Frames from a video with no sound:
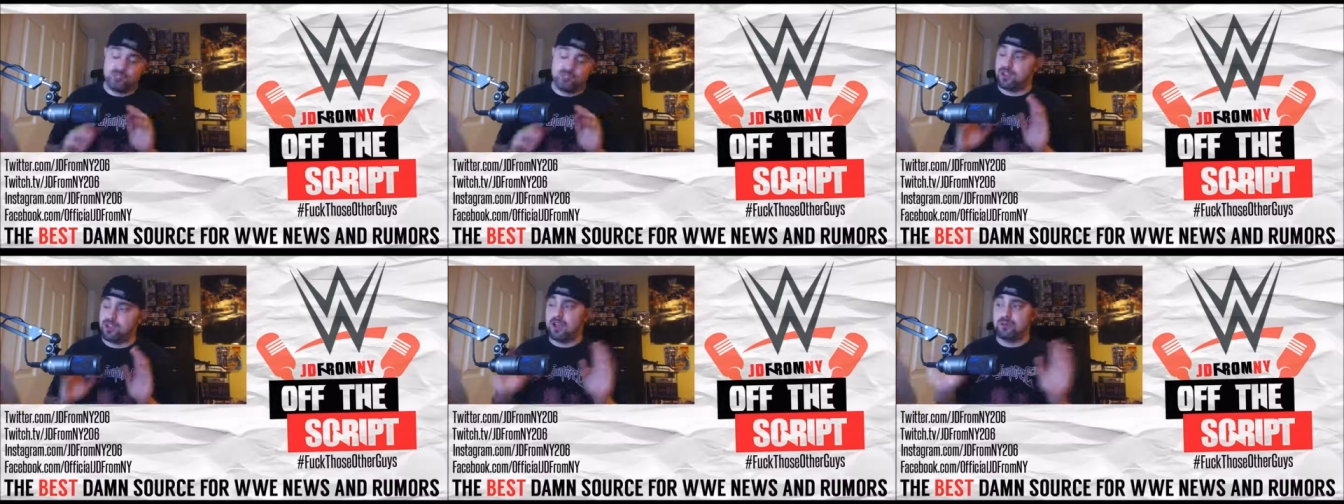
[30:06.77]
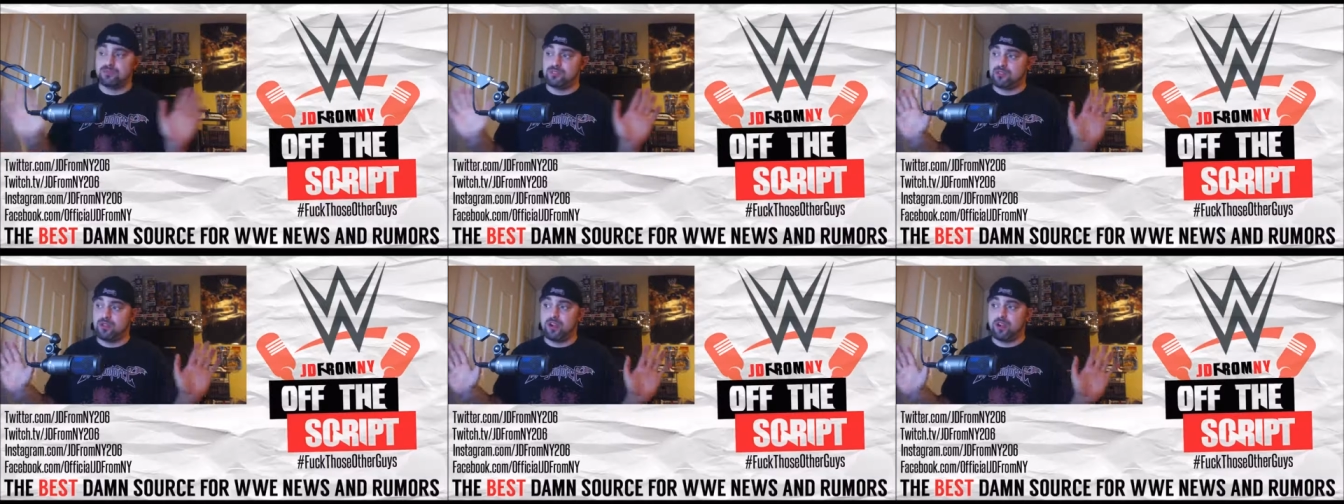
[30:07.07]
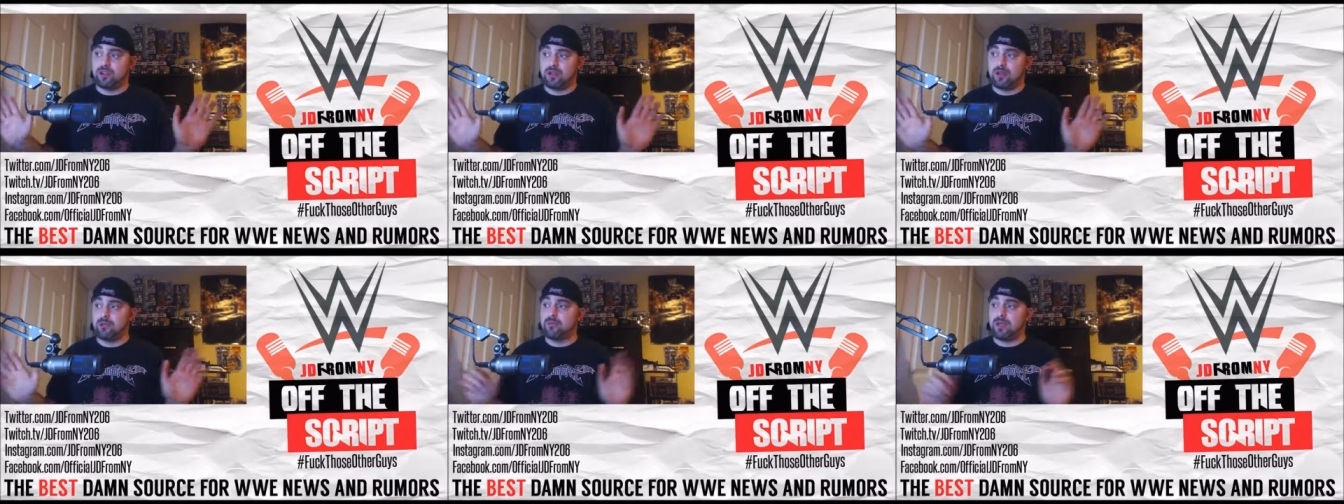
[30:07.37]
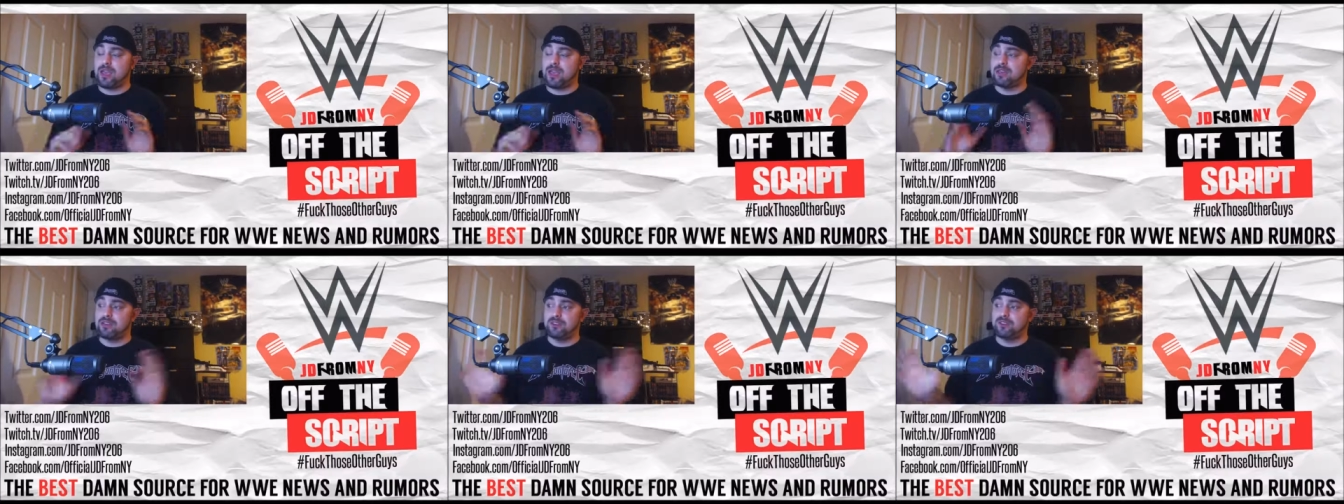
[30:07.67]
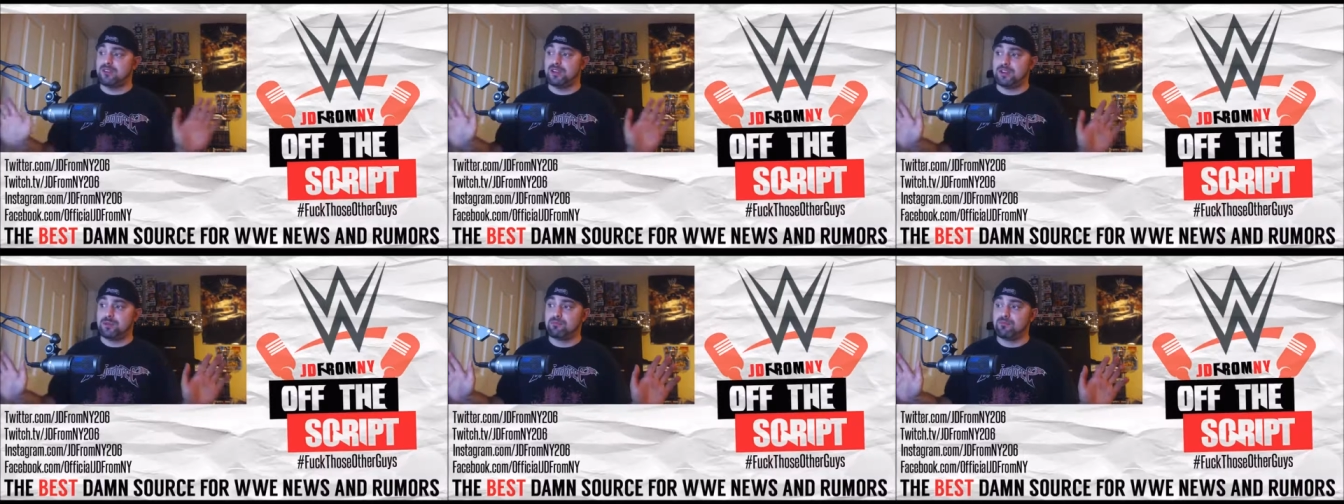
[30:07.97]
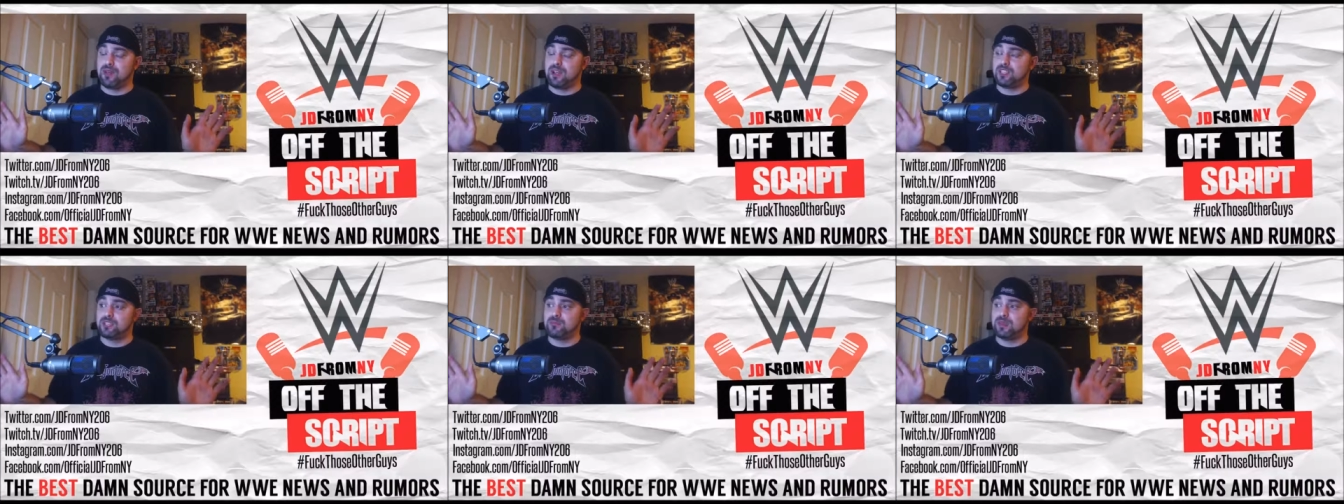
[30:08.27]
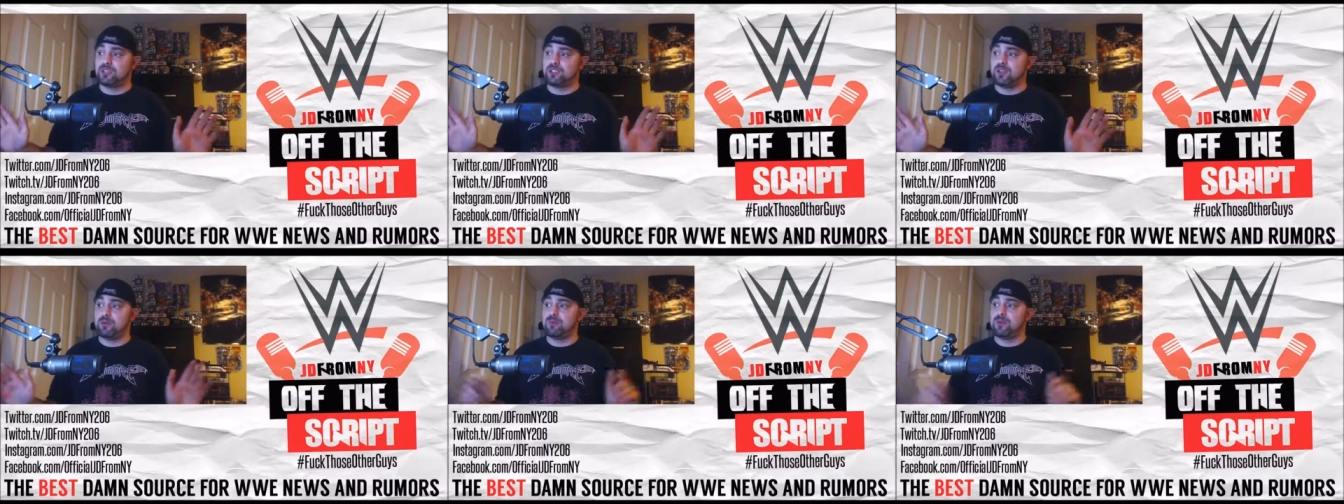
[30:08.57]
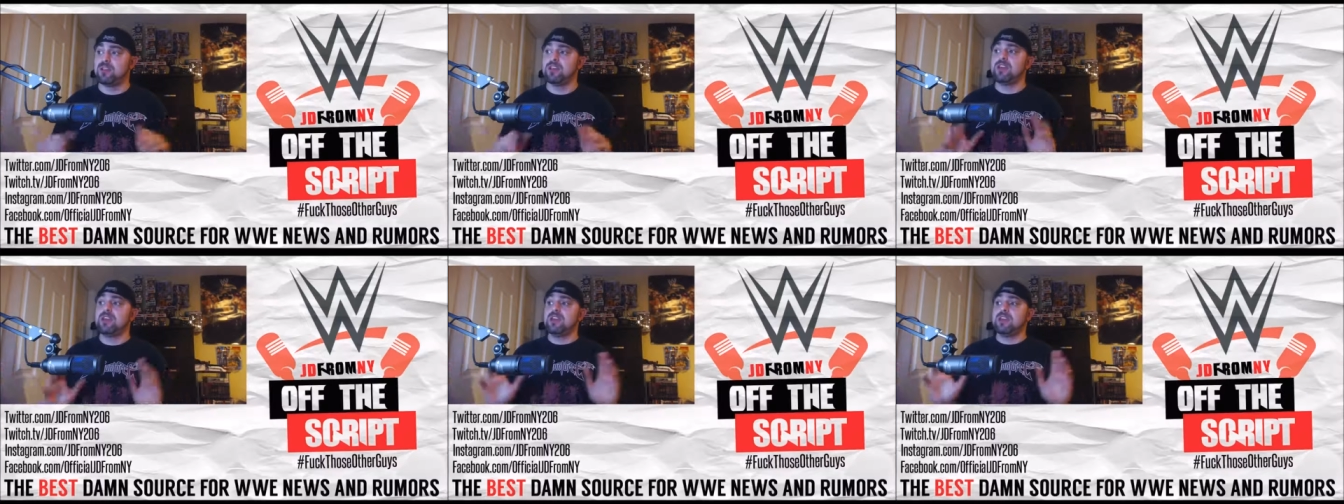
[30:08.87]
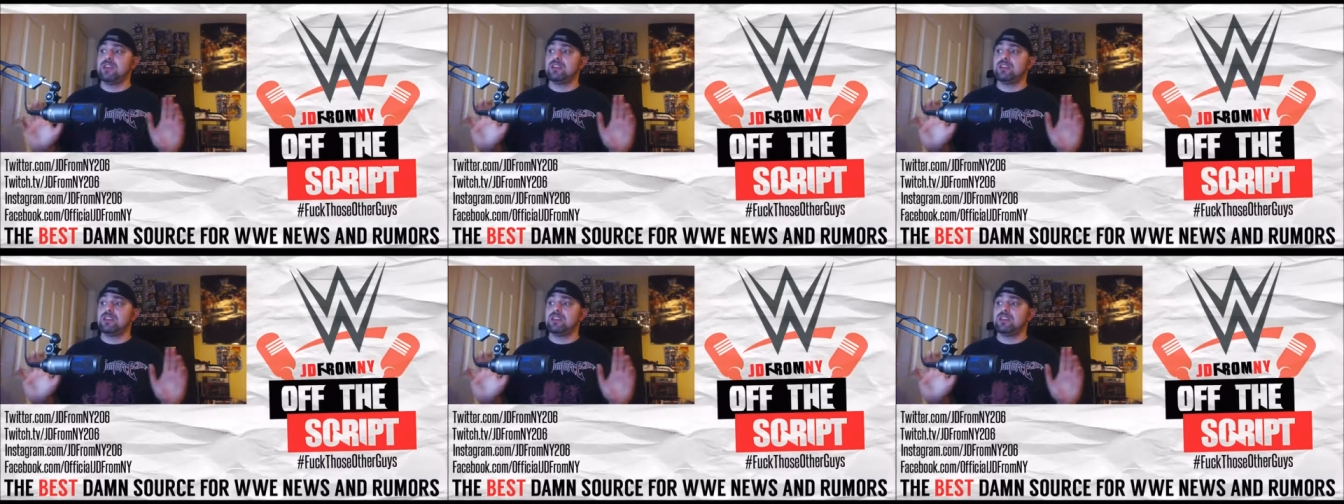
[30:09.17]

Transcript: I'm, sorry, I'm sorry. I'm getting the fucking brands mixed up here.